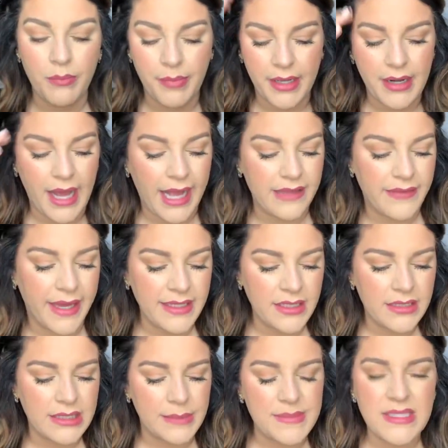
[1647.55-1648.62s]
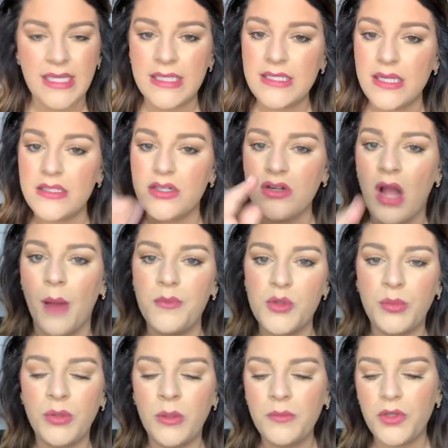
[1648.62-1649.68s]
But I like the lip stains because they're
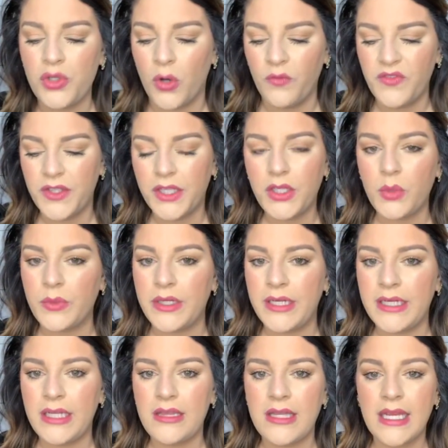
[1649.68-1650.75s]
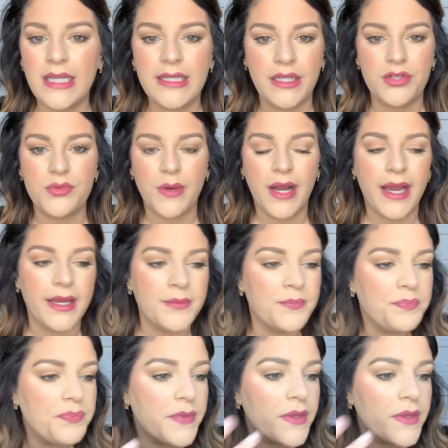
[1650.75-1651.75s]
comfortable. You don't feel like you're wearing anything, and they dry